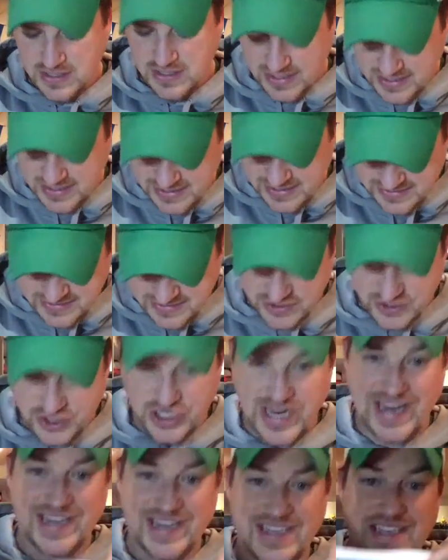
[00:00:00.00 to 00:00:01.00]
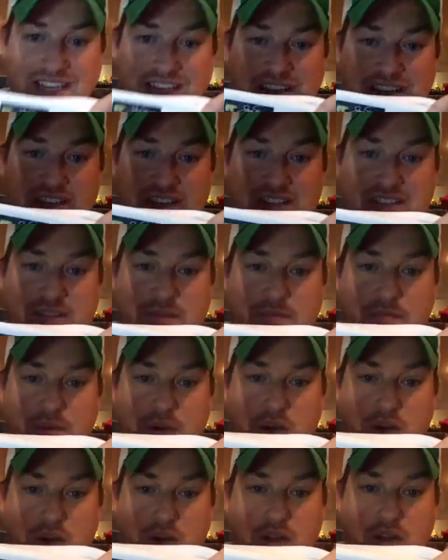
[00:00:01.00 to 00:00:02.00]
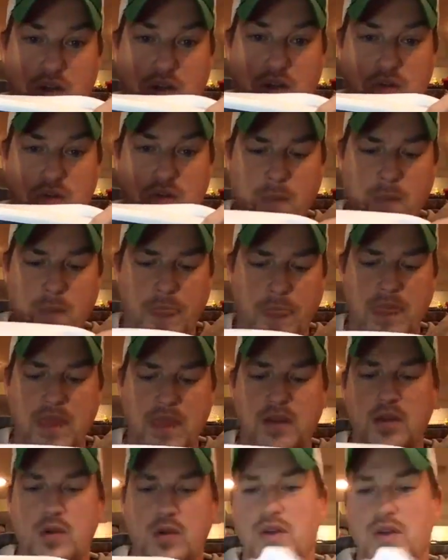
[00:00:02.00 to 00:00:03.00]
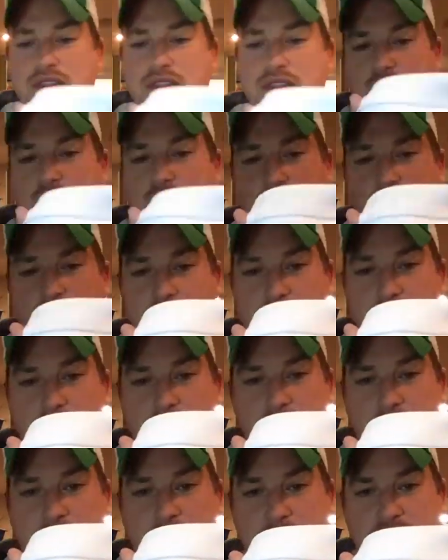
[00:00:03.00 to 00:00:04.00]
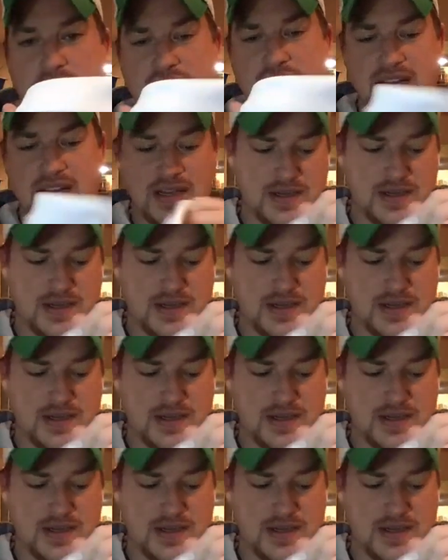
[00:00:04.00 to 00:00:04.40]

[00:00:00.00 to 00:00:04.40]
It is a Jack Nicklaus polo with the golden bear on the back.